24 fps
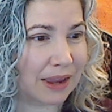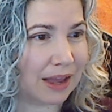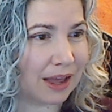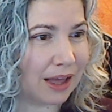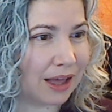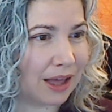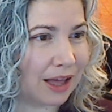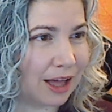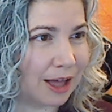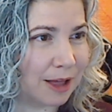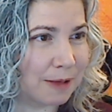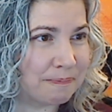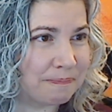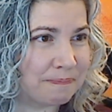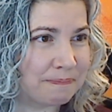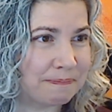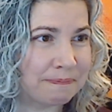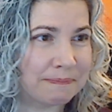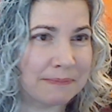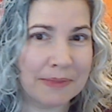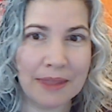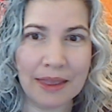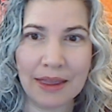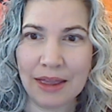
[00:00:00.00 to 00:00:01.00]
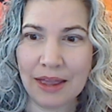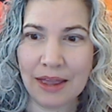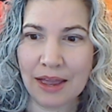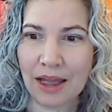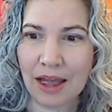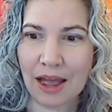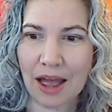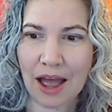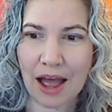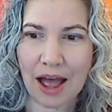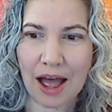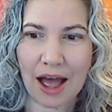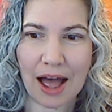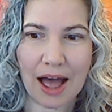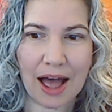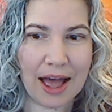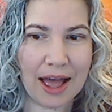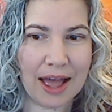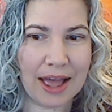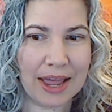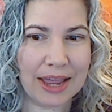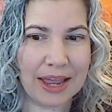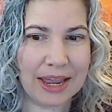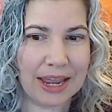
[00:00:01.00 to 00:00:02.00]

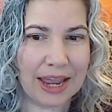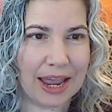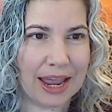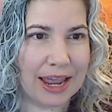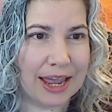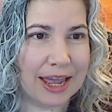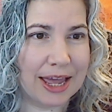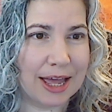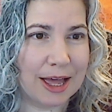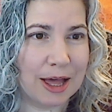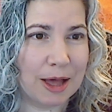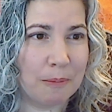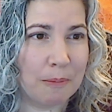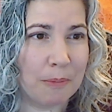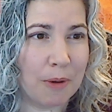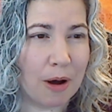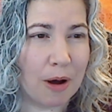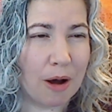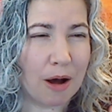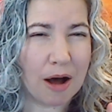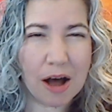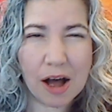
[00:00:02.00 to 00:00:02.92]
I am